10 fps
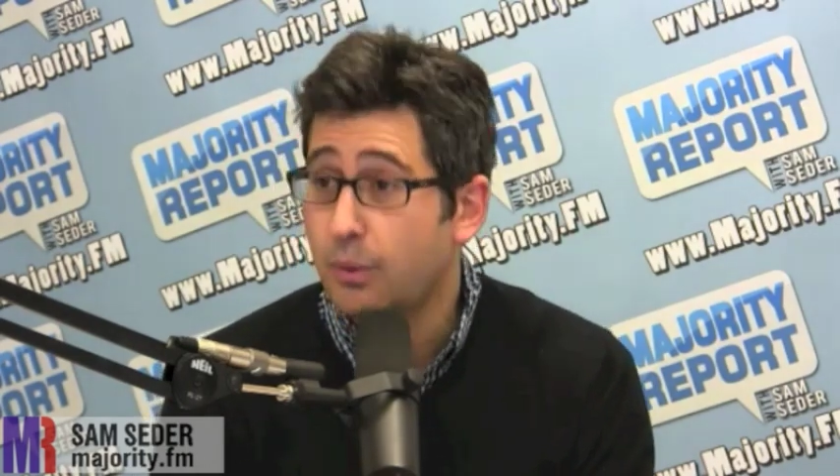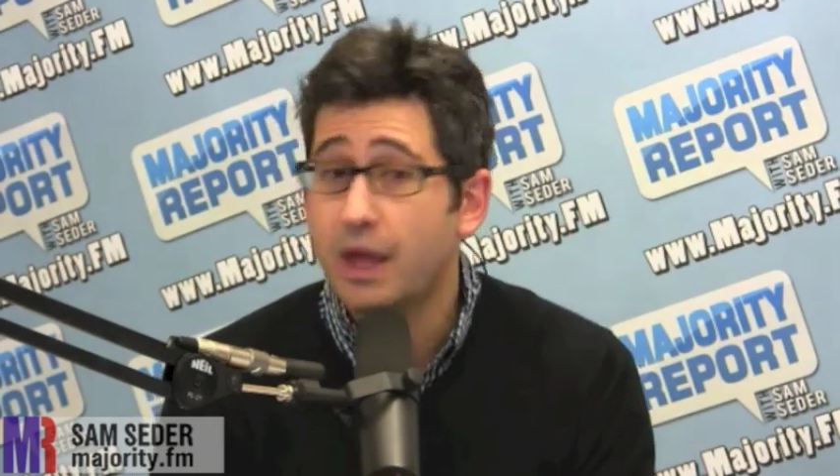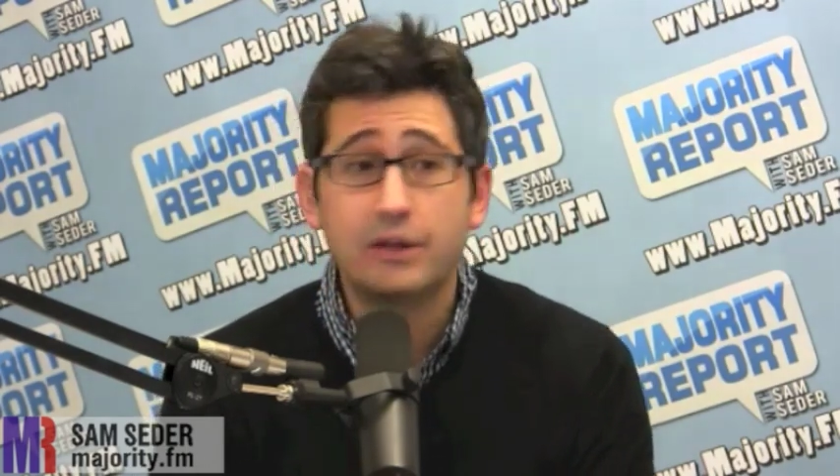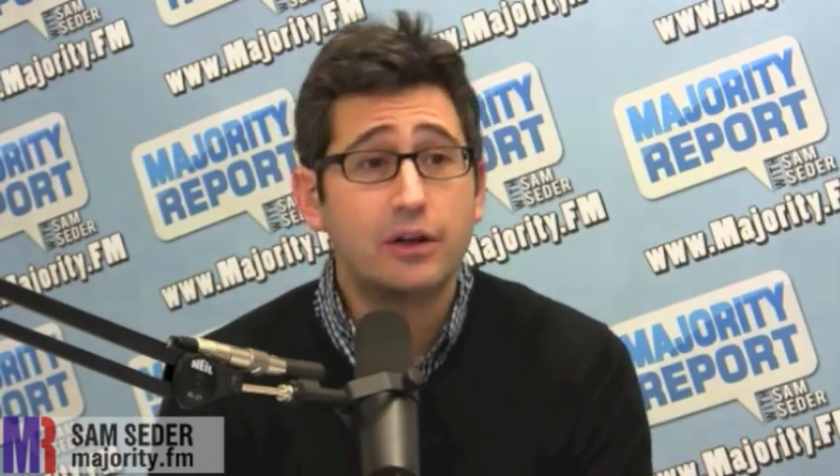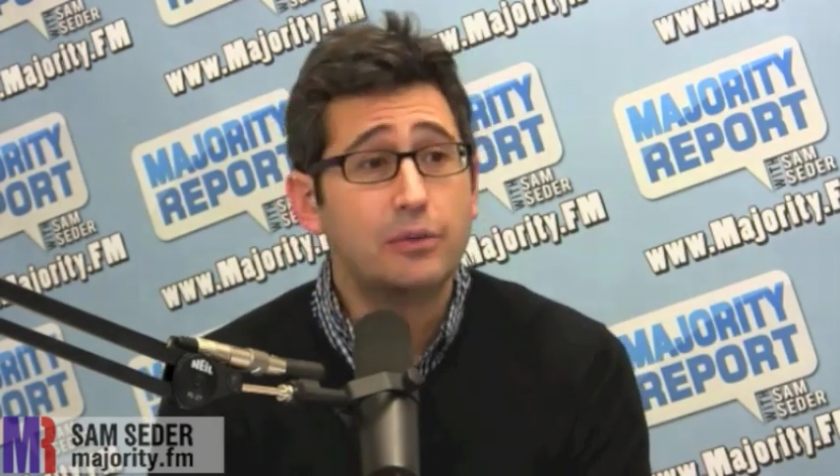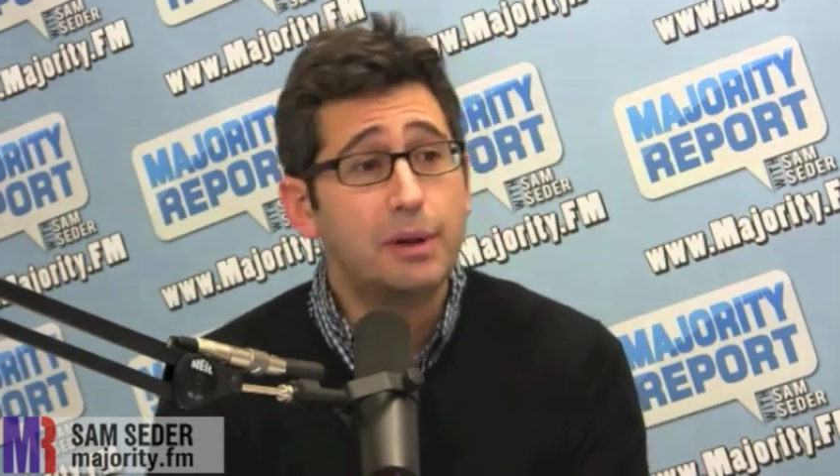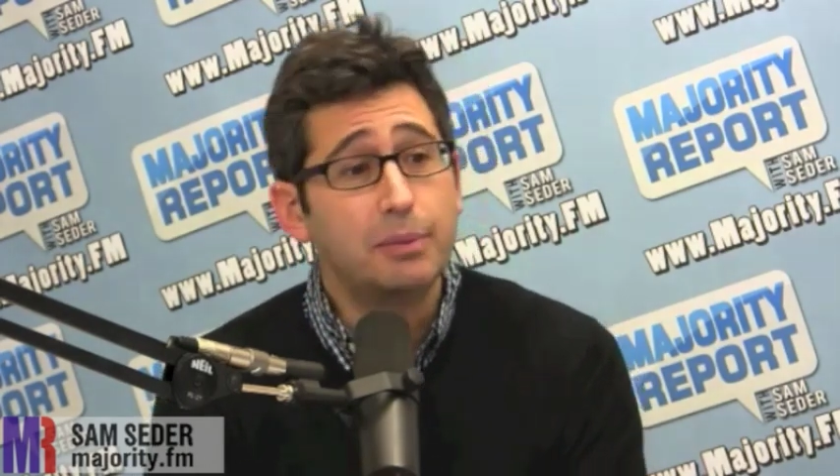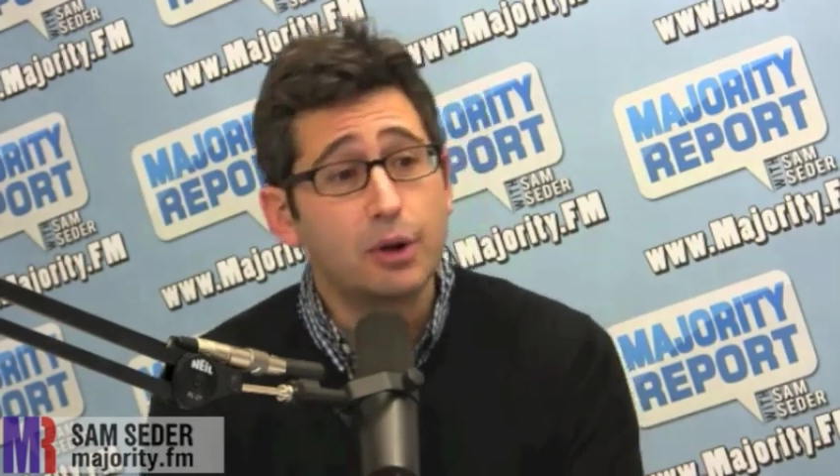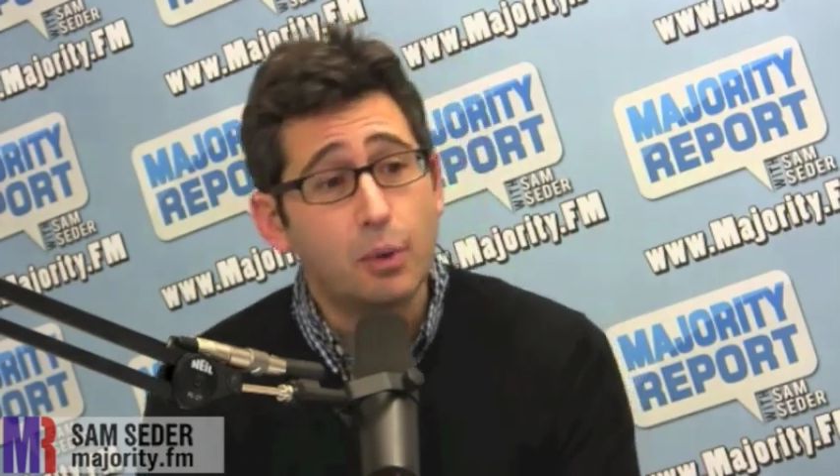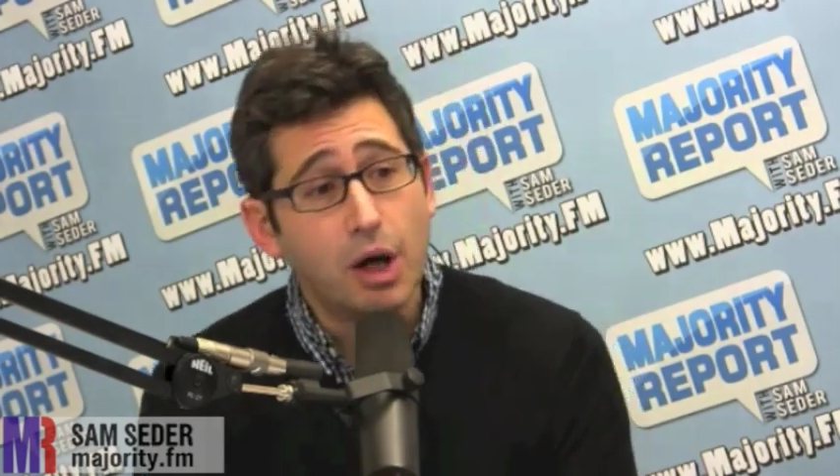well, that's because
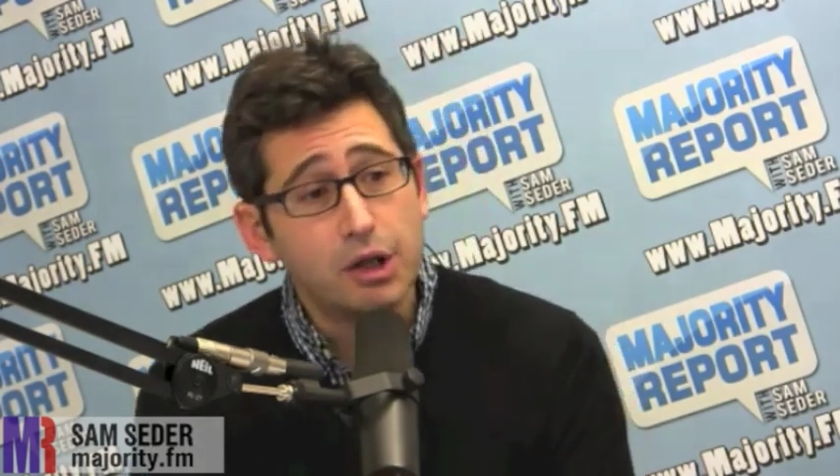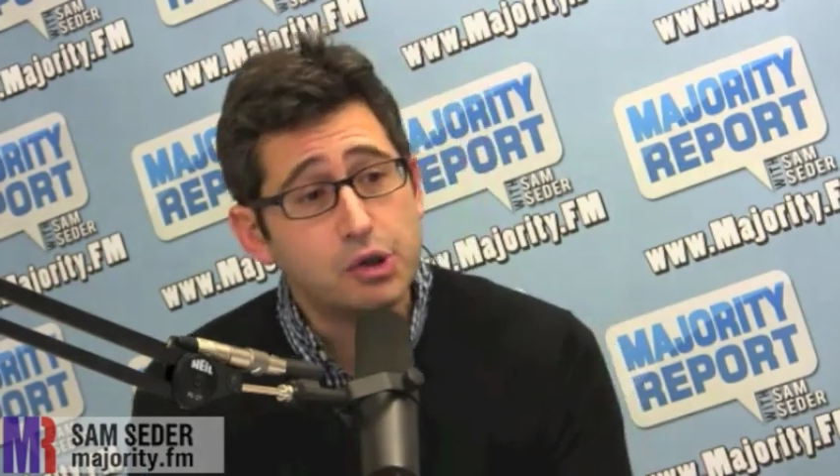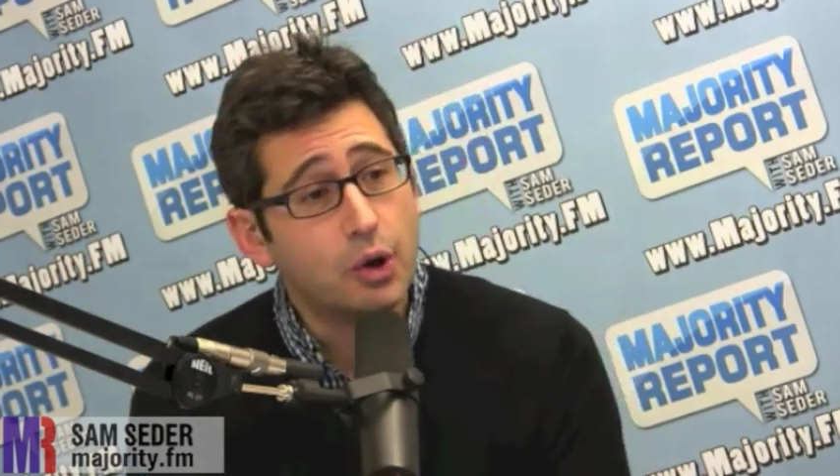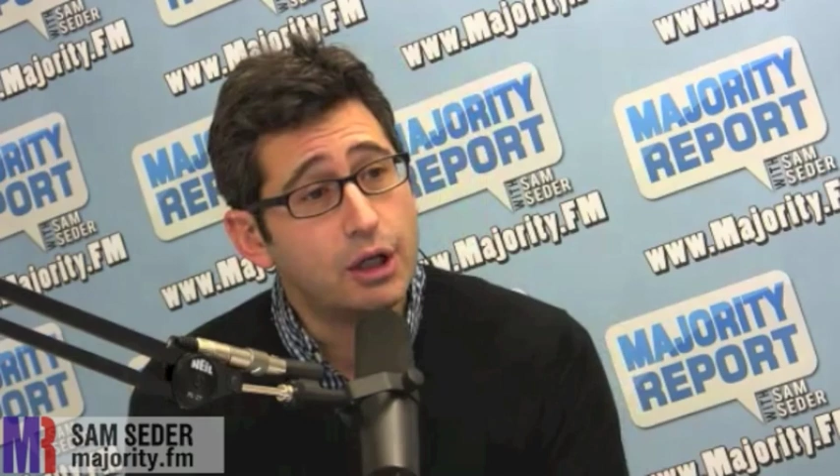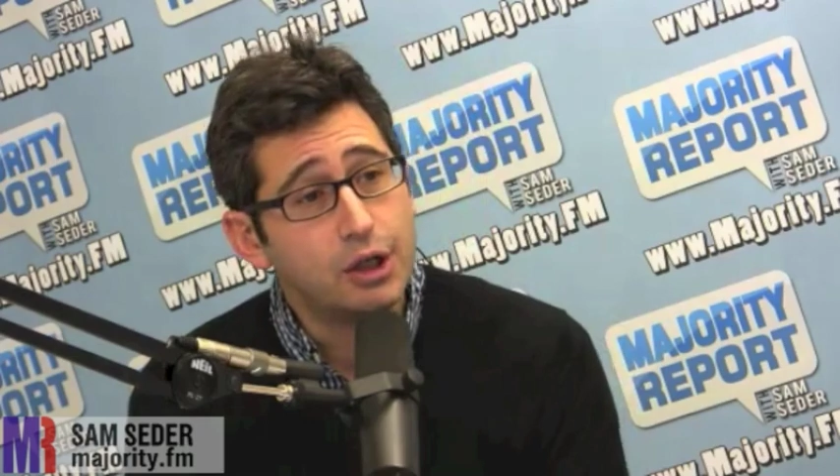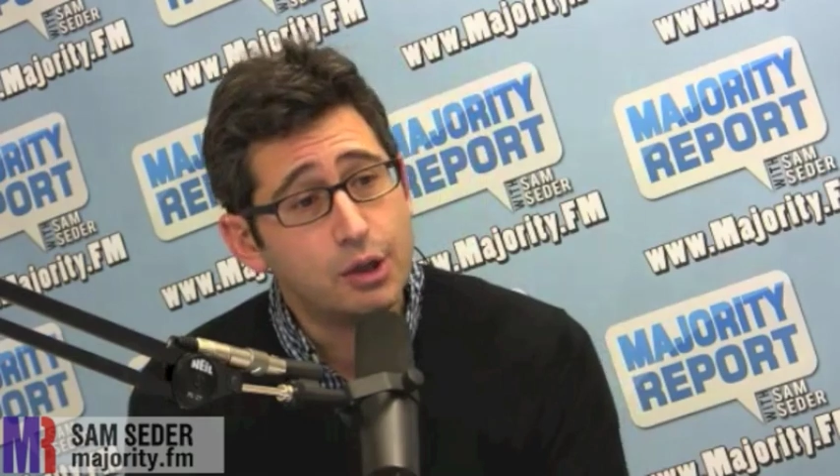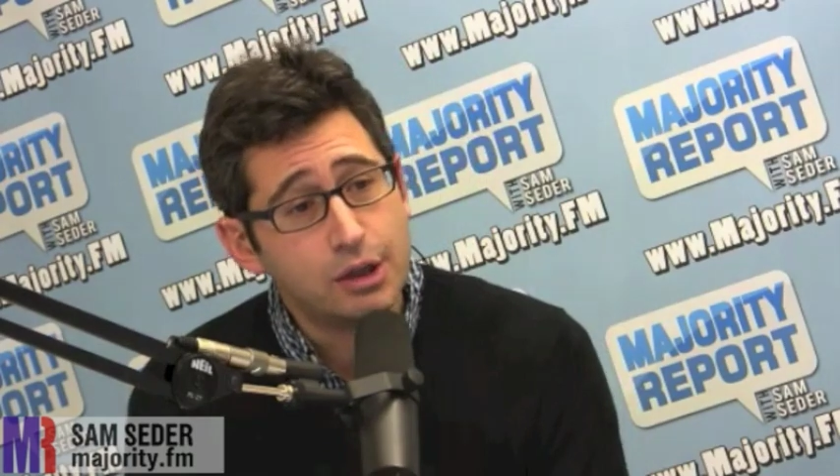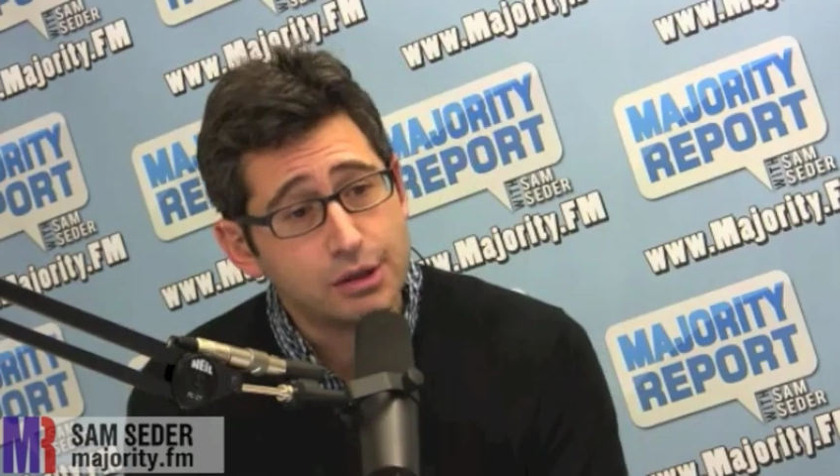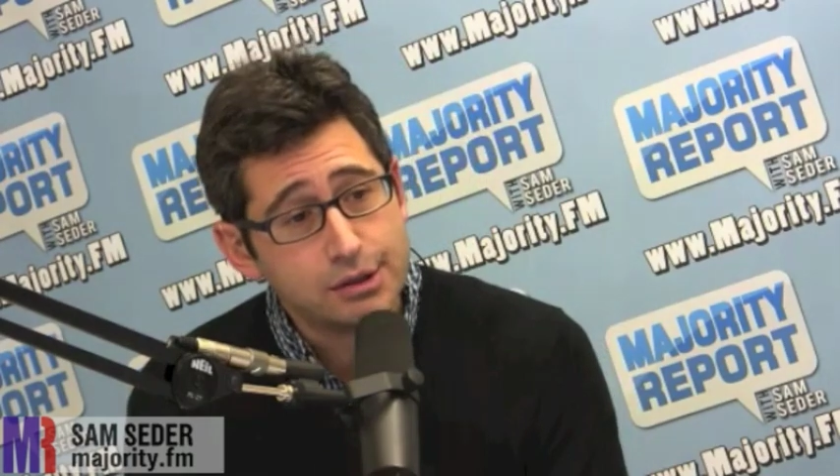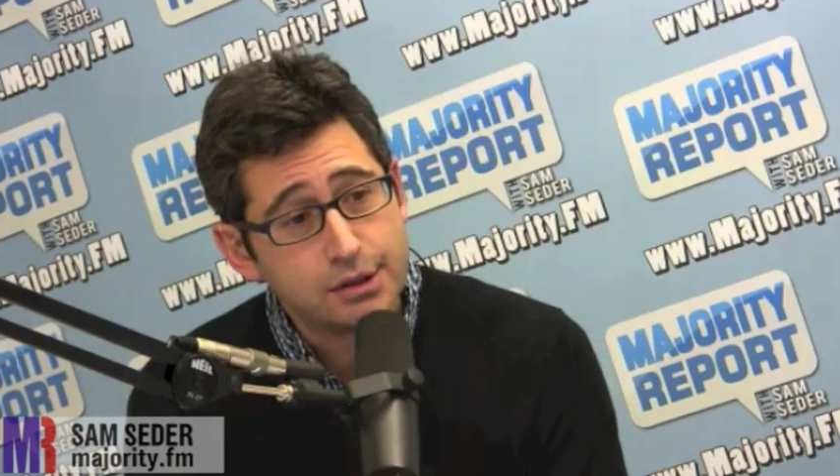people don't want to join
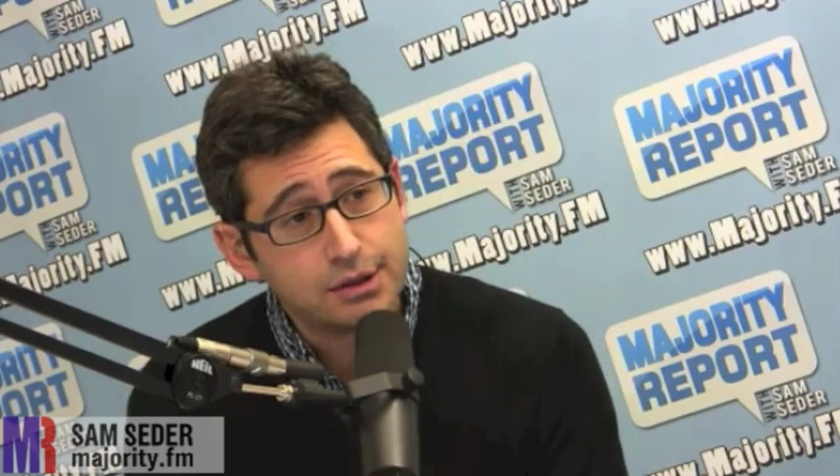unions.